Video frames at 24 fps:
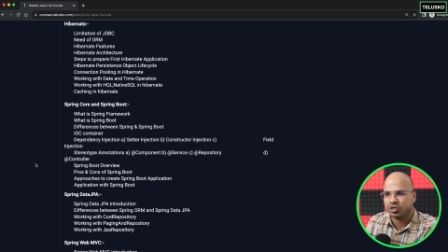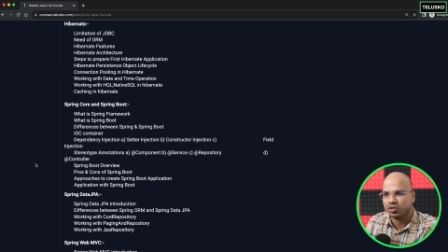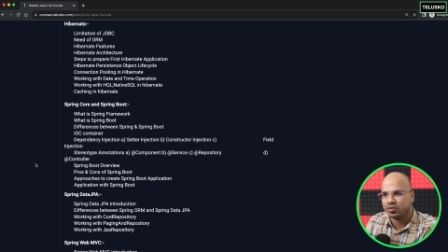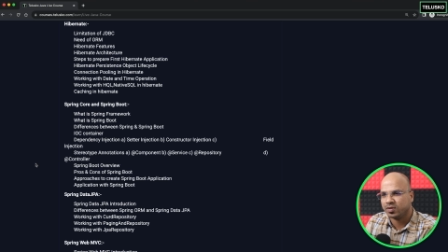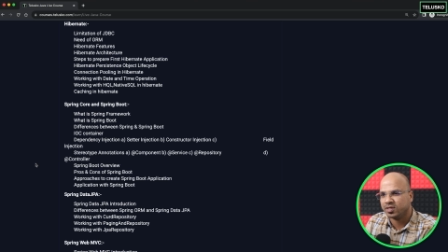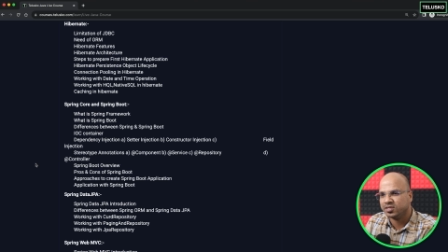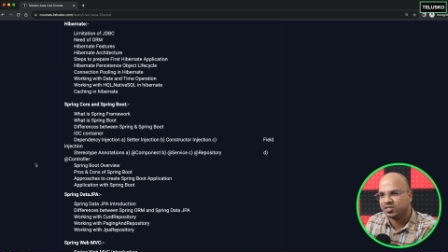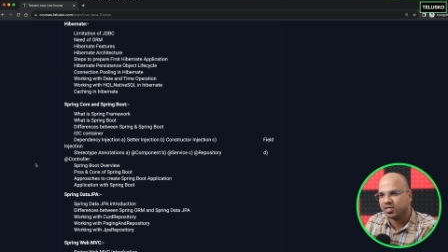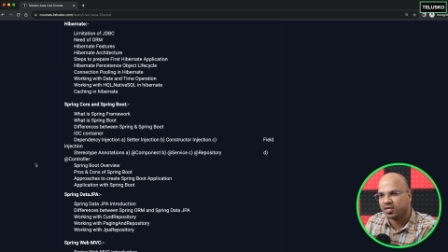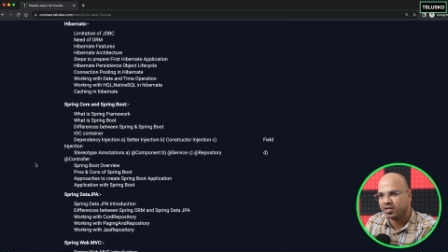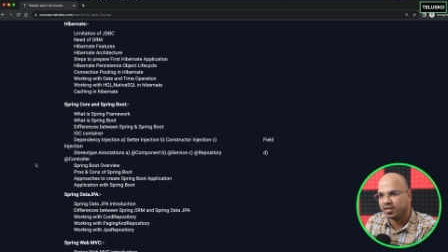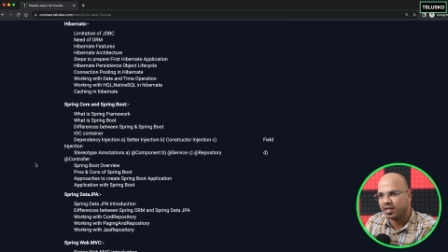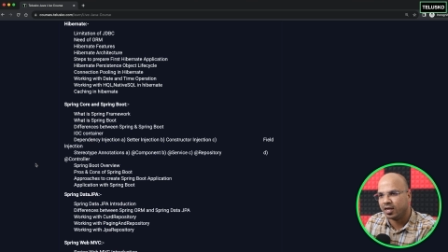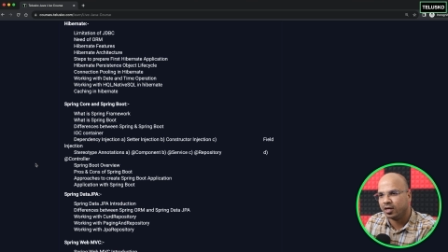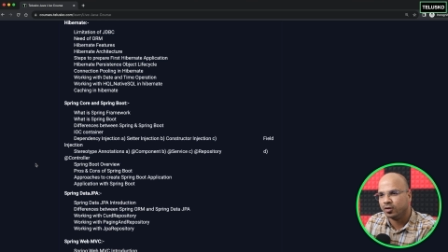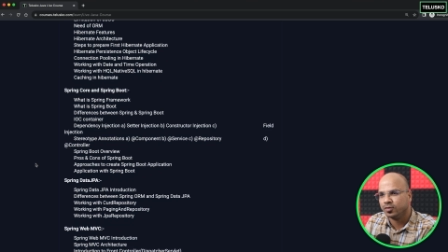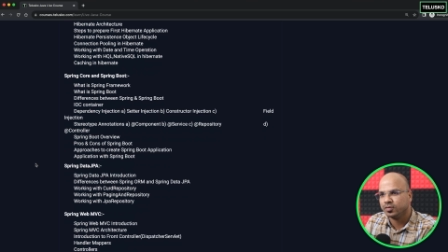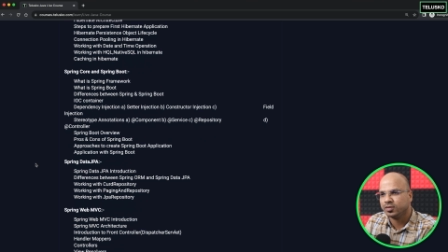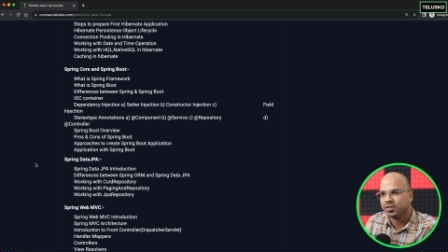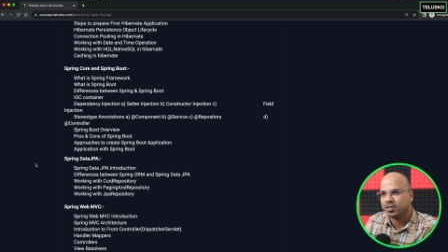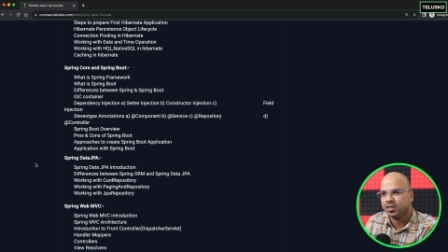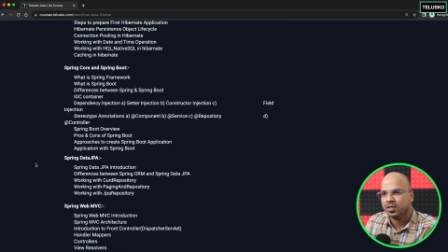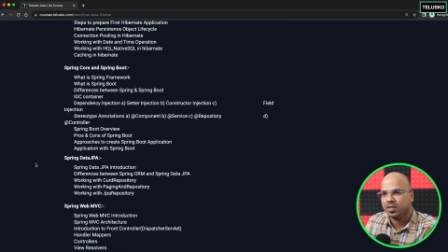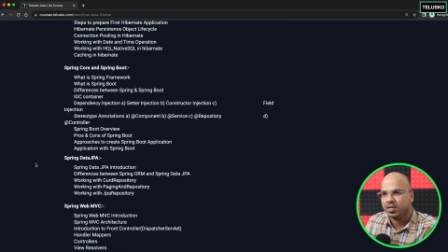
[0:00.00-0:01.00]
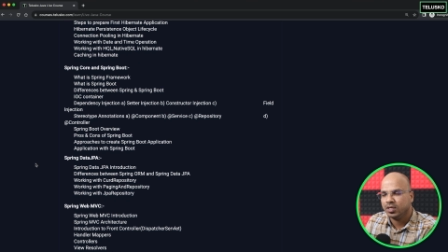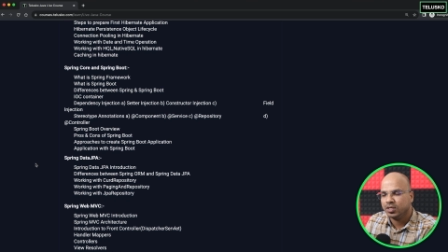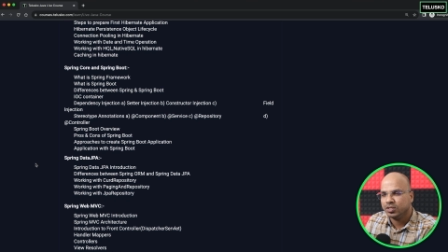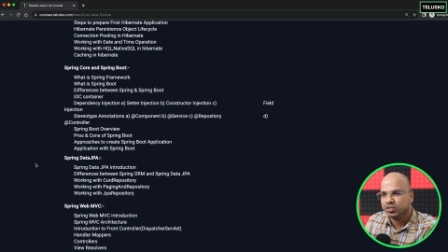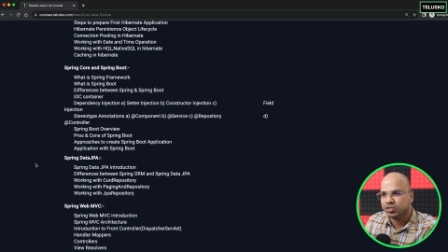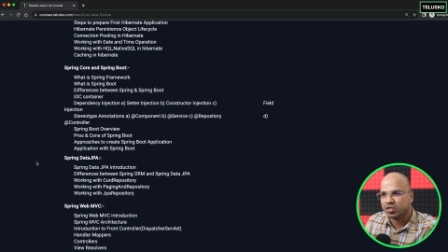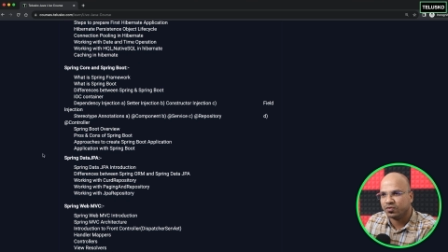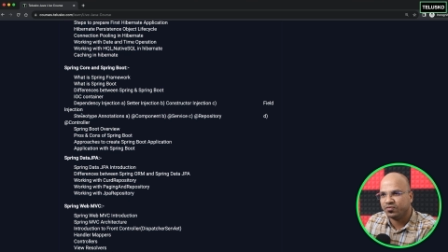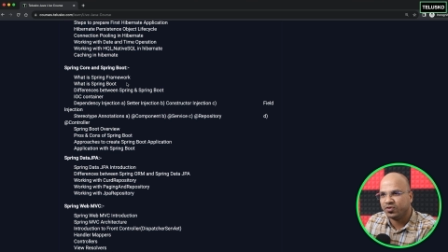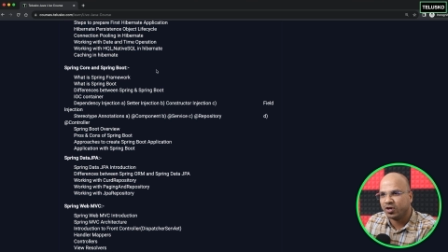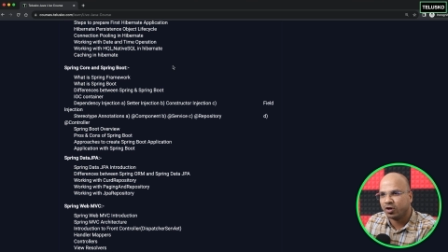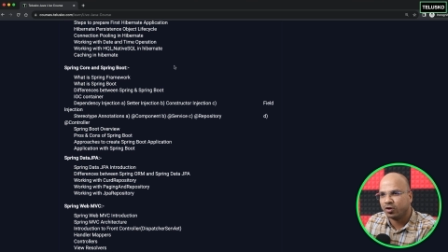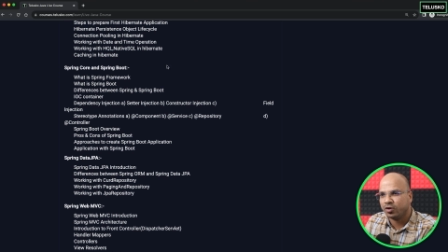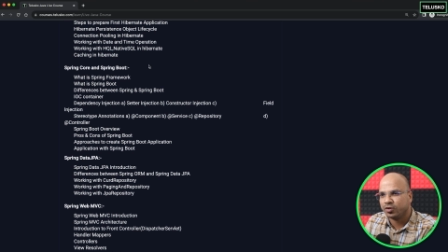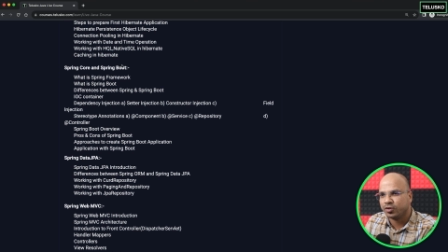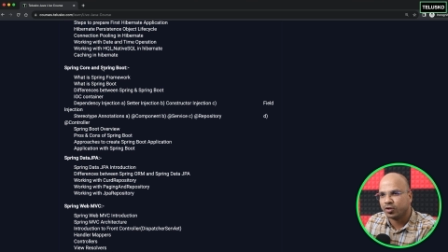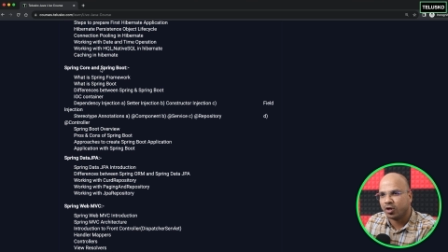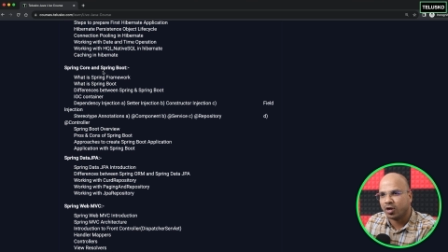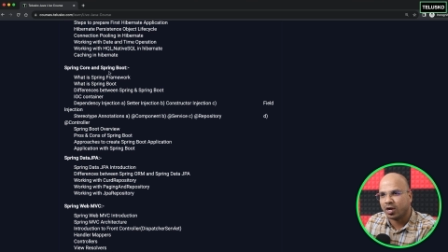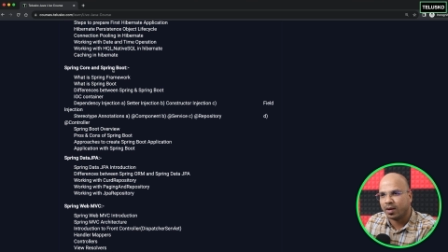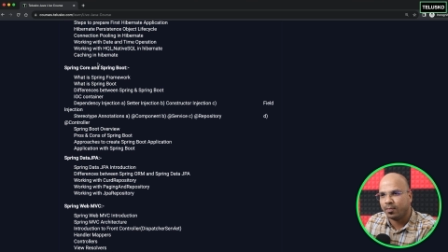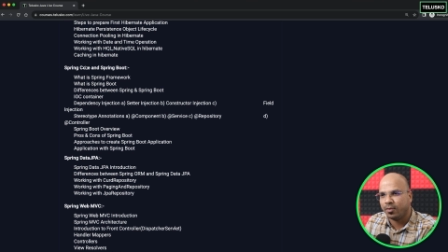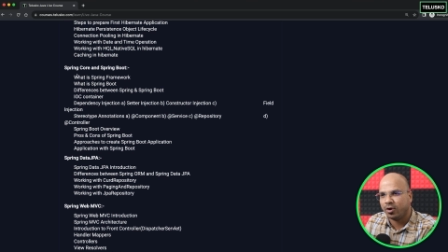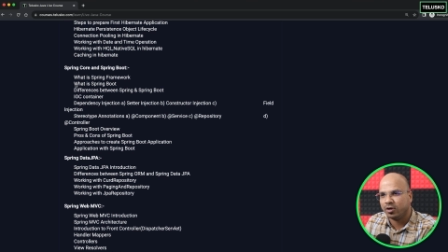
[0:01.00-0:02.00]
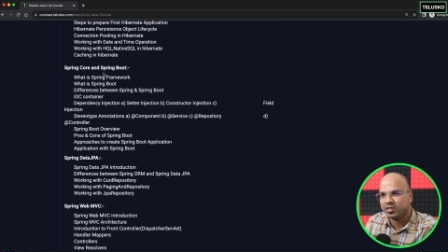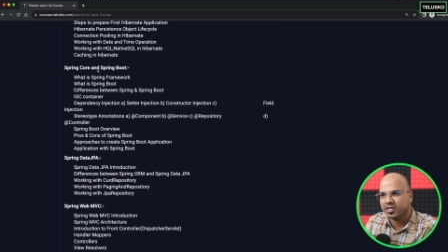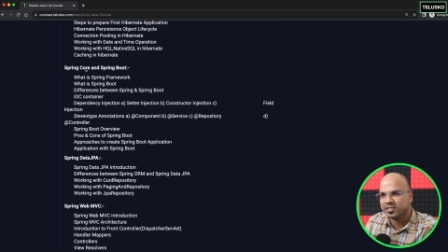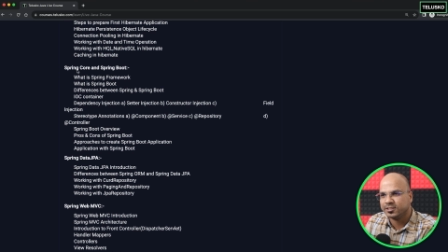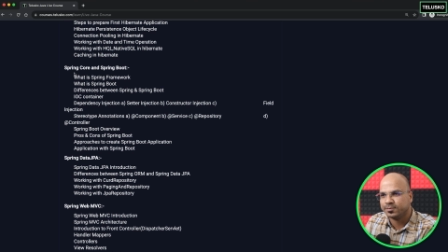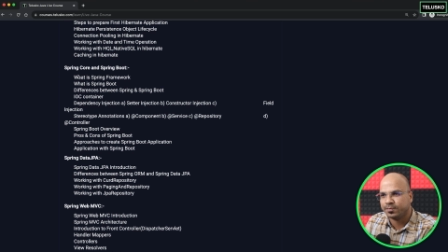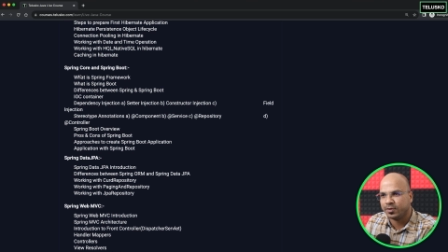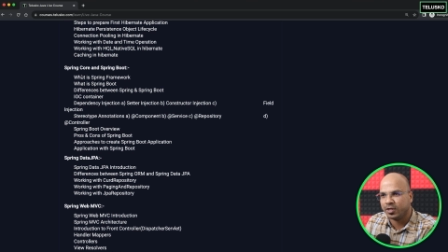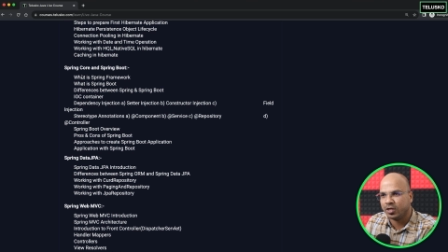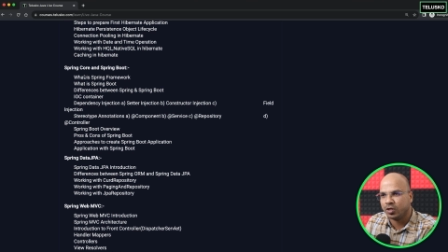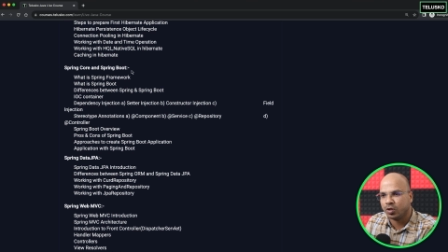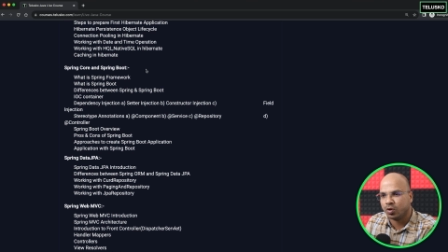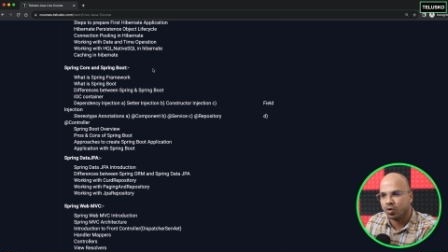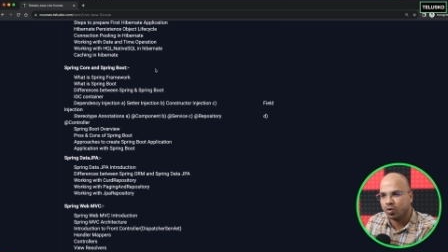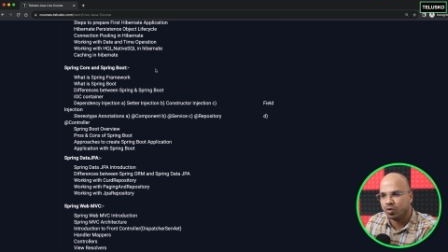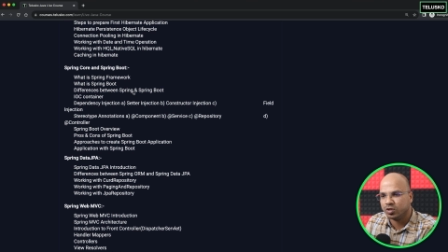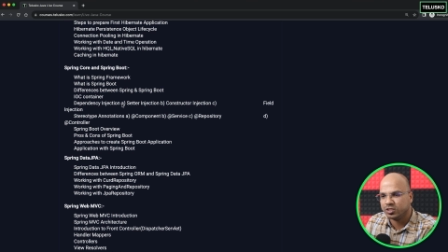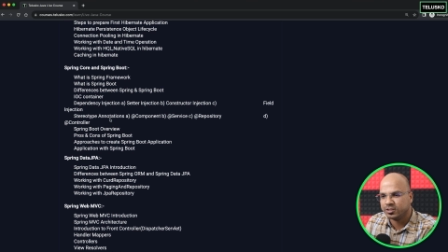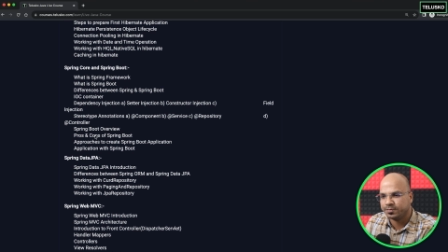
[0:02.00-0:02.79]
You can check it out. So we are going to talk about the Spring Core,